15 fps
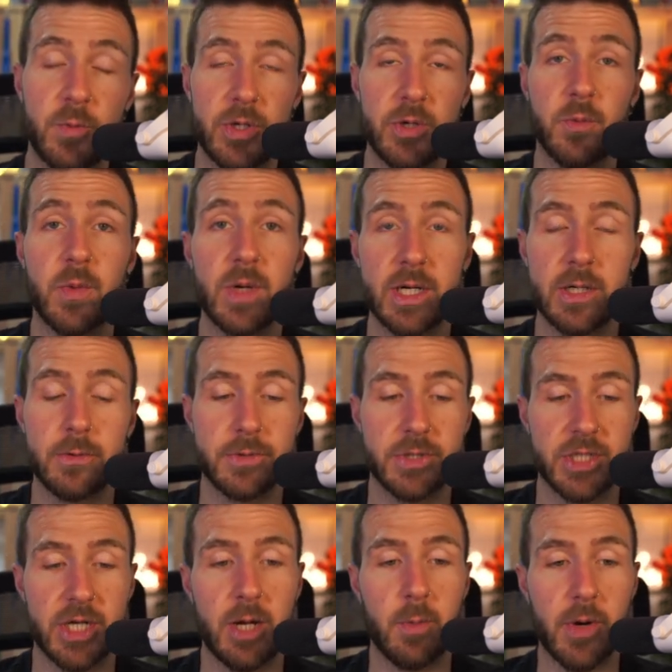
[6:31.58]
we relaunch
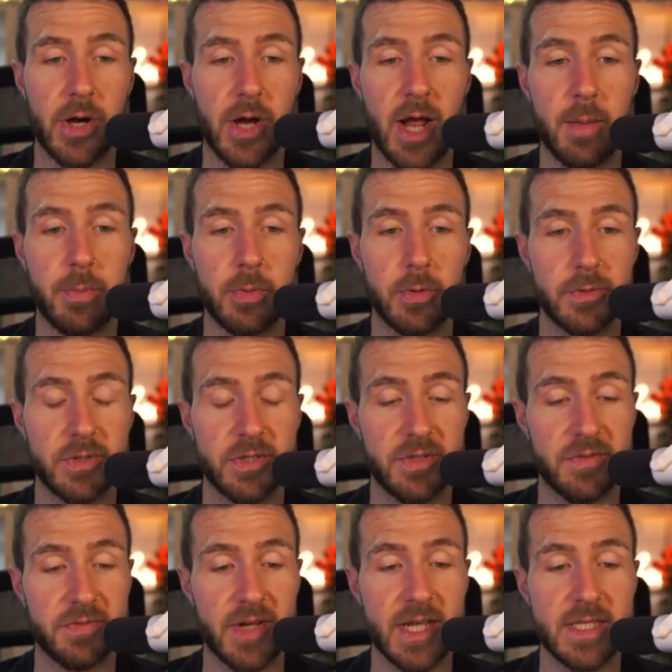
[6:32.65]
our app on the
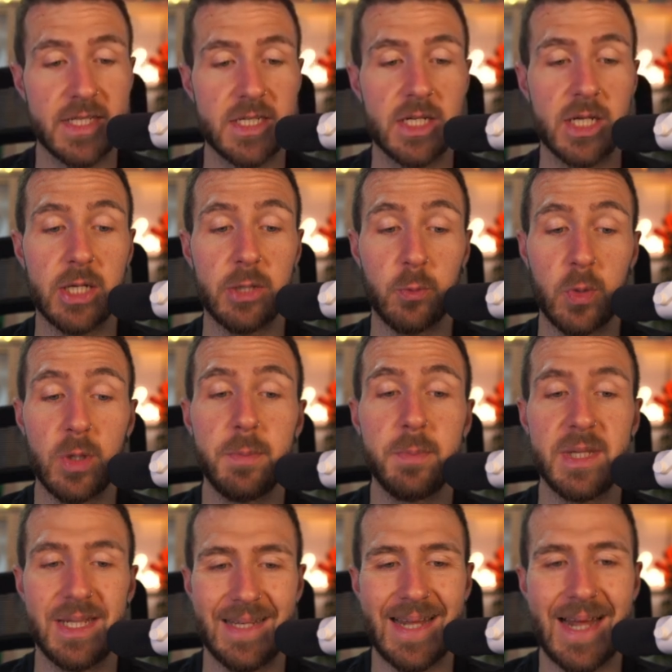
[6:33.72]
device, it will
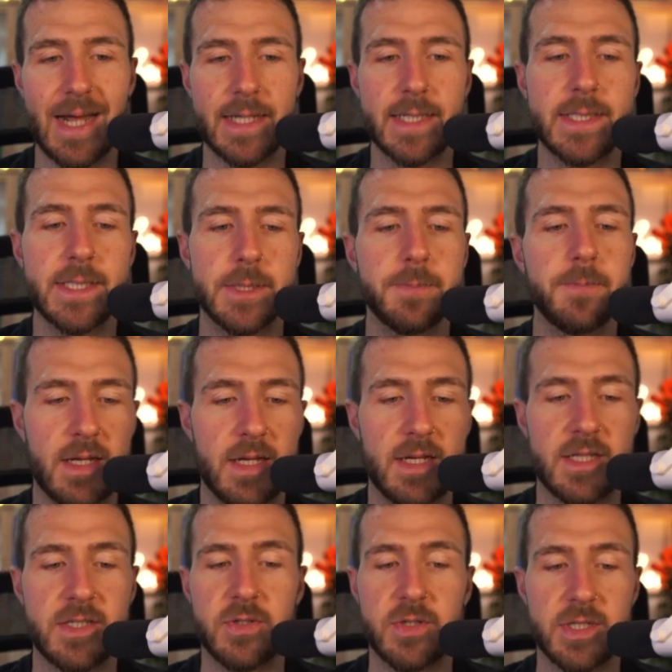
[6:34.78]
be light.
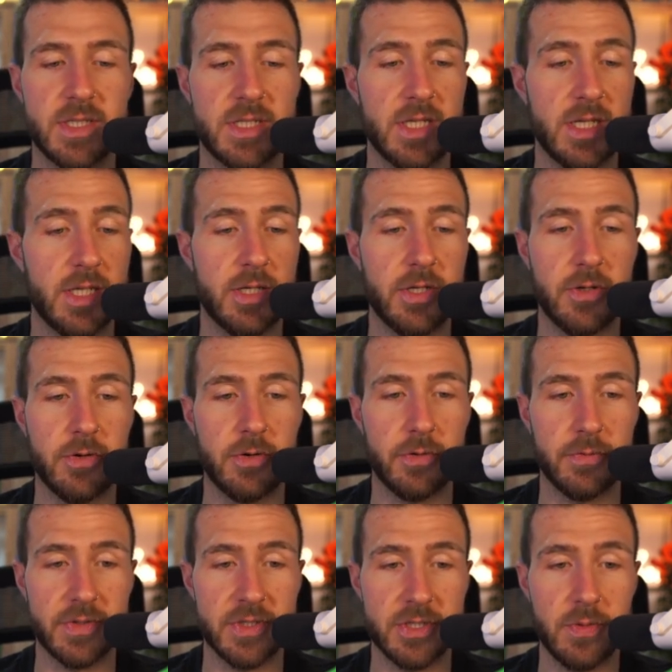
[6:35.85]
As you can see here
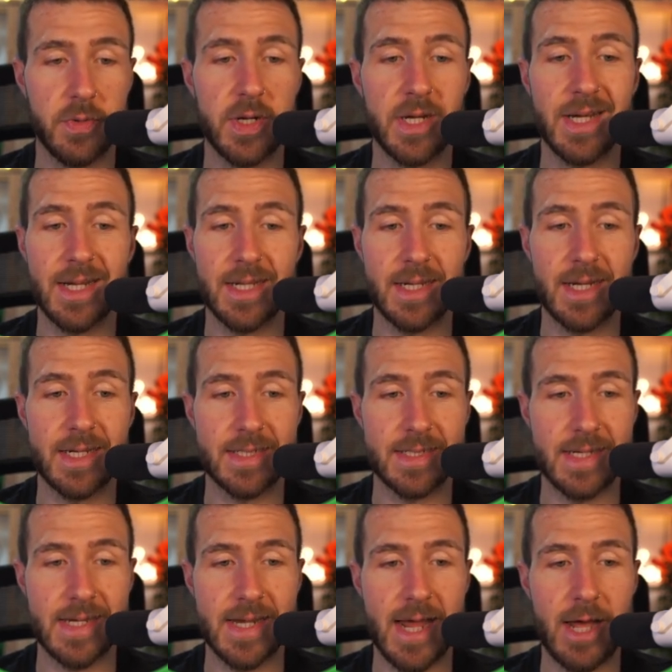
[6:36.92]
on the screen, it is
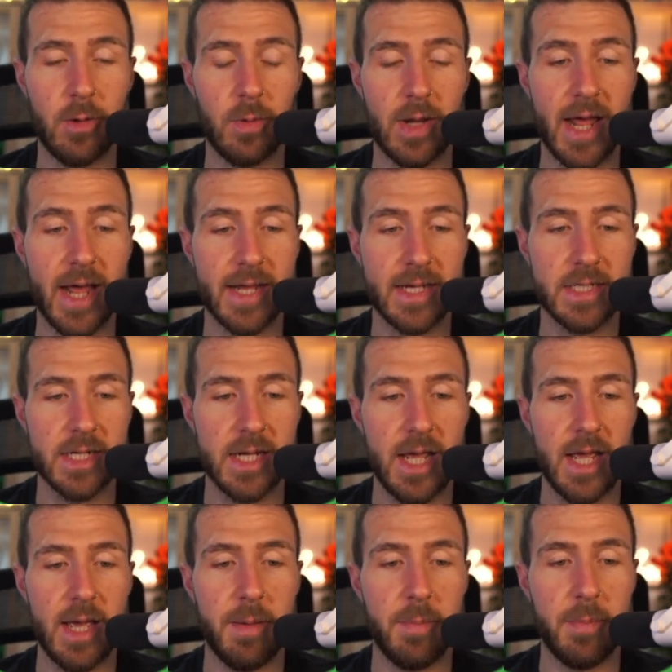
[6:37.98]
now light.
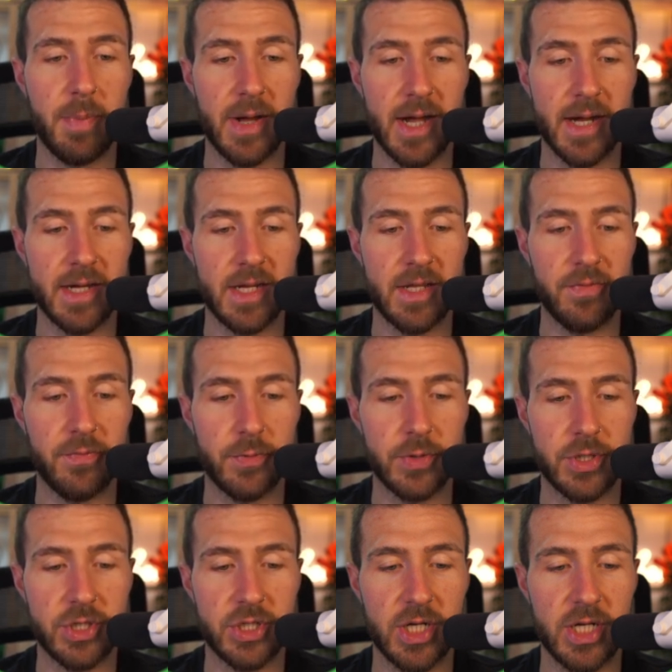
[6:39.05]
But if we
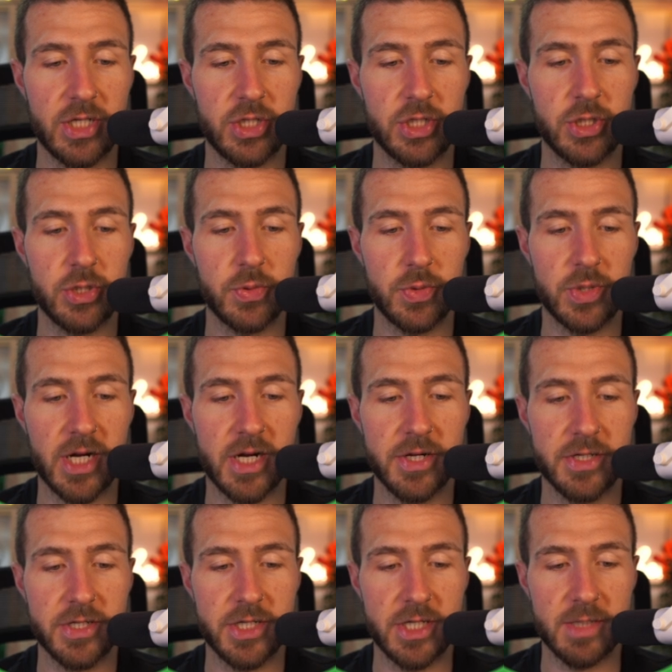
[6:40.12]
change to
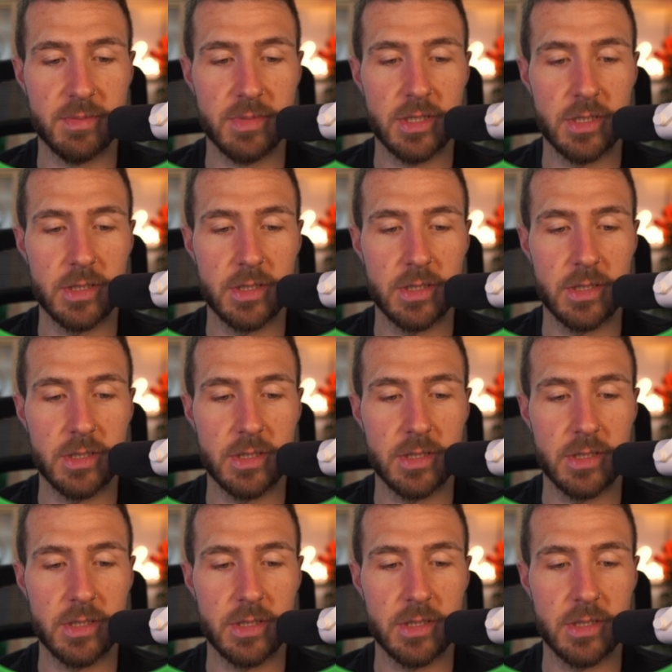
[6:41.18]
dark theme,